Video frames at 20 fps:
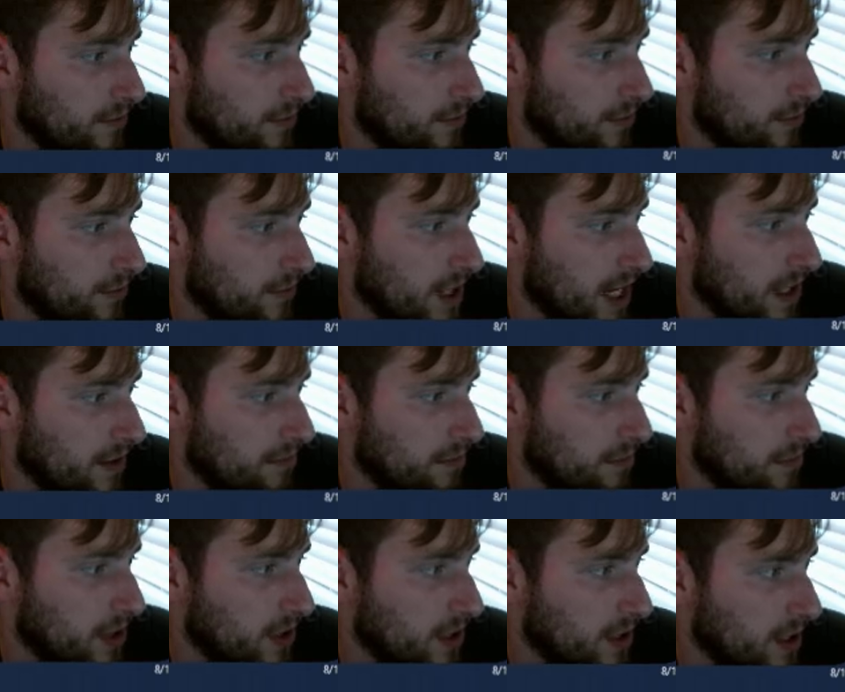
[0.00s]
$5
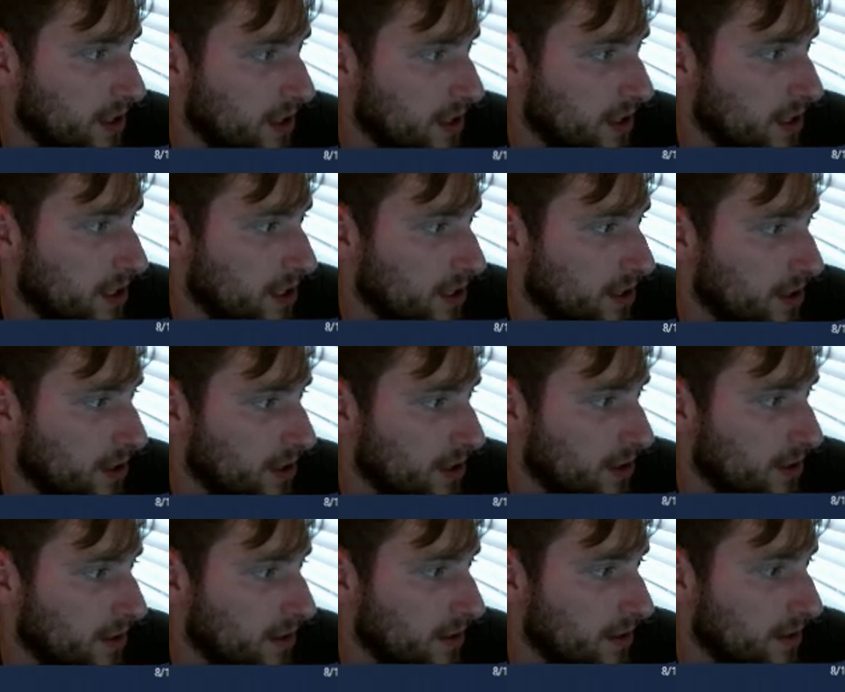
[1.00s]
million a
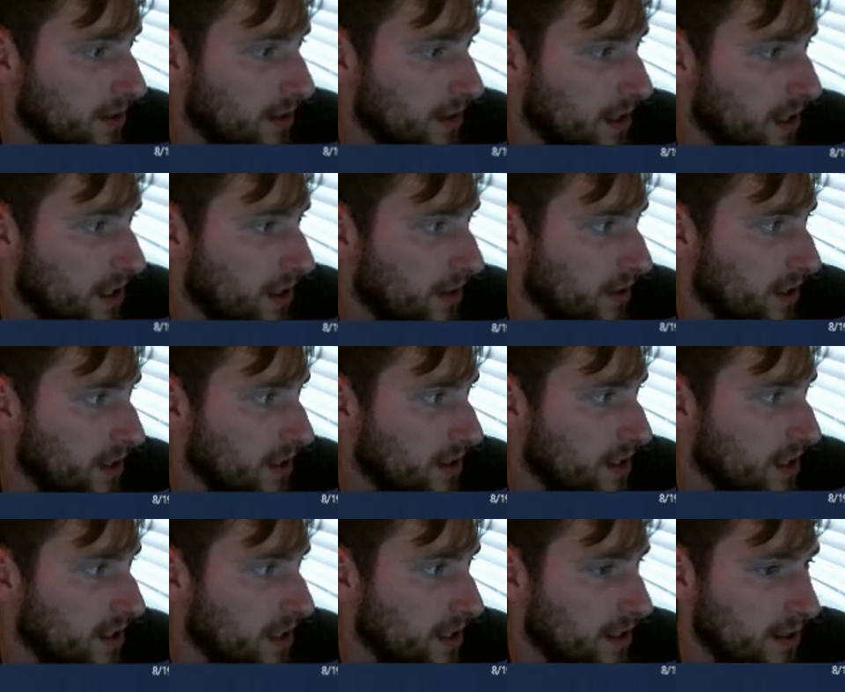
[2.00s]
year. I think
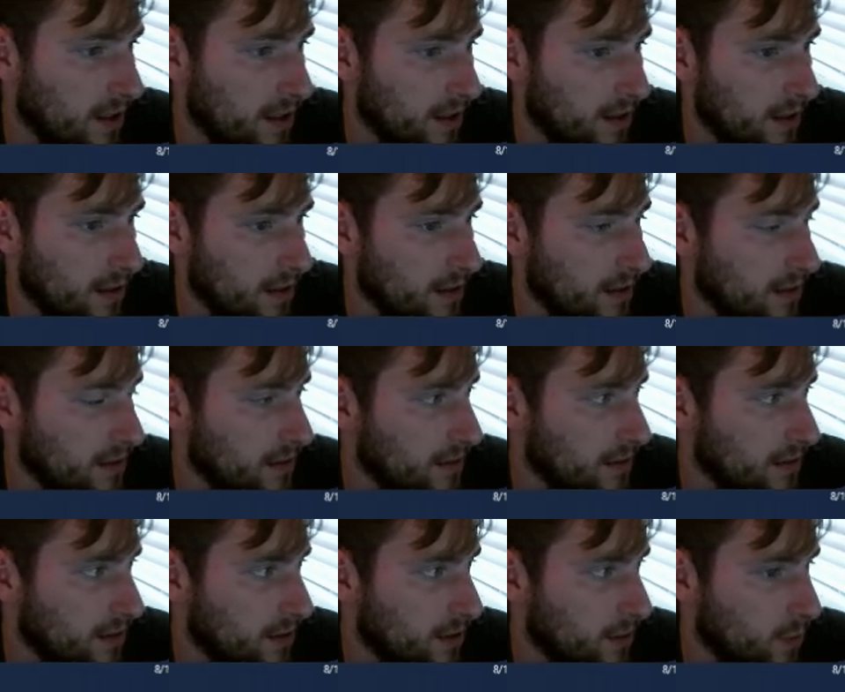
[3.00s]
that they,
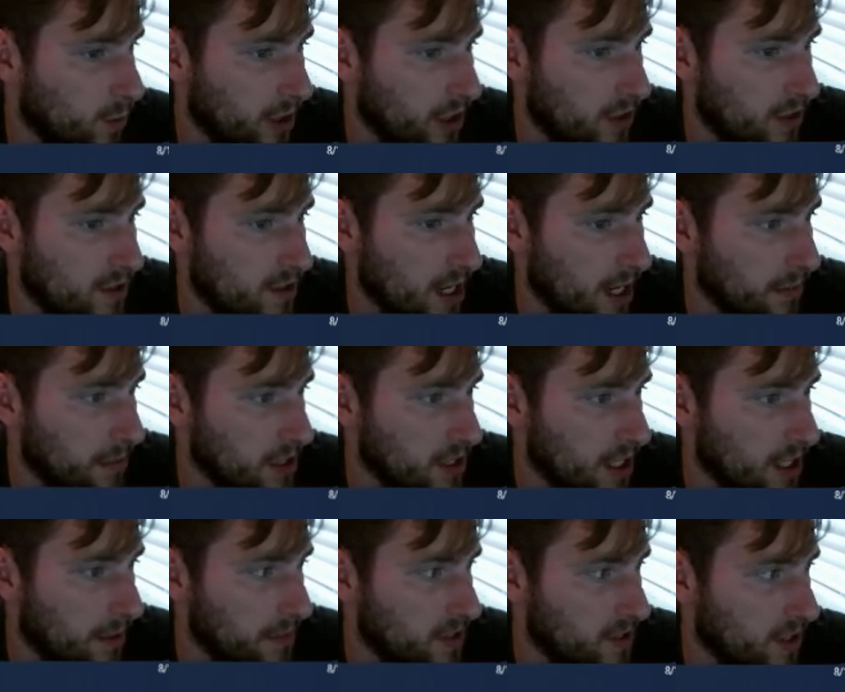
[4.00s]
with stock-based
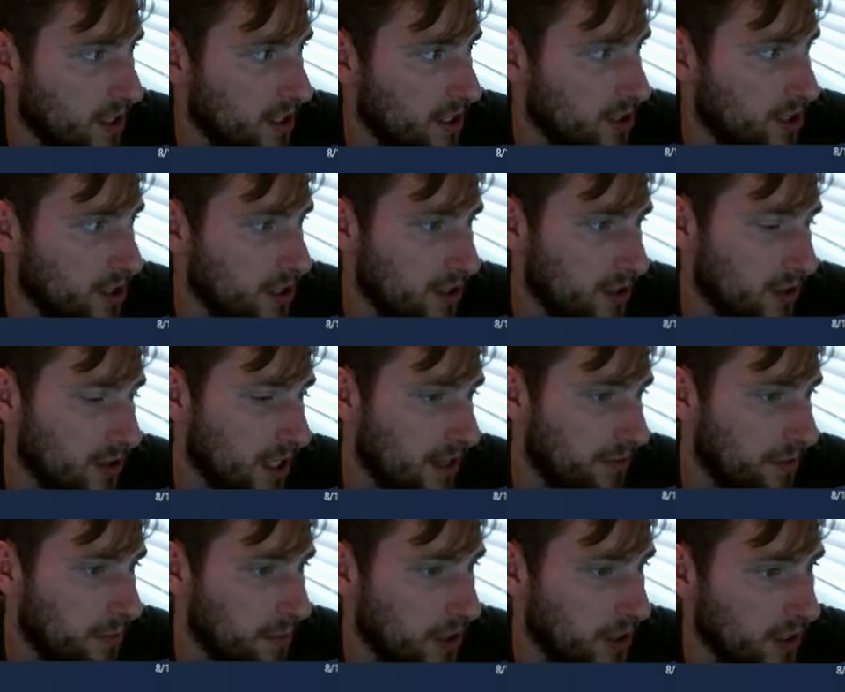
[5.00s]
compensation,
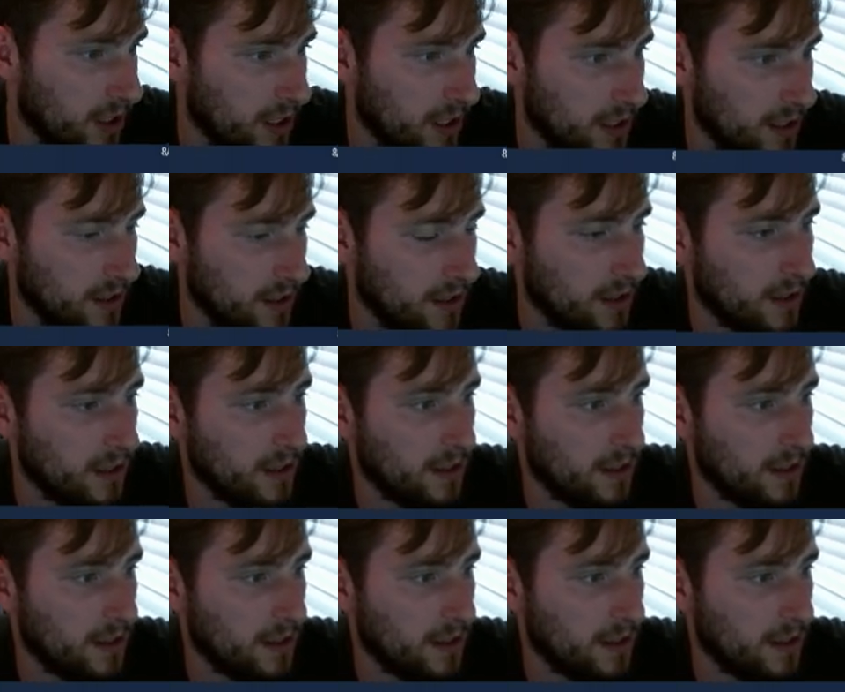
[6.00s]
$11 million.